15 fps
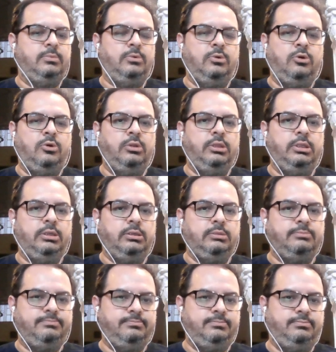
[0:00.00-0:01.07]
all the
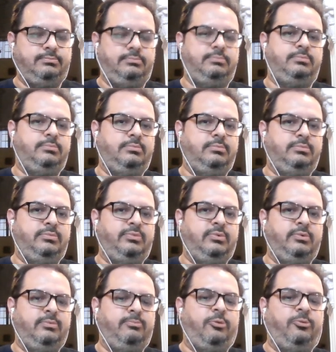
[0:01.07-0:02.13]

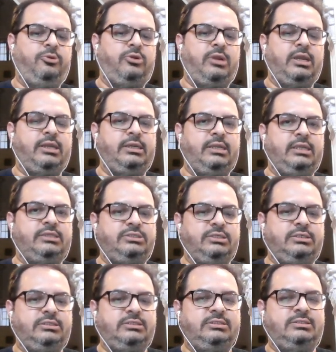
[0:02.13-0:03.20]
popular architectures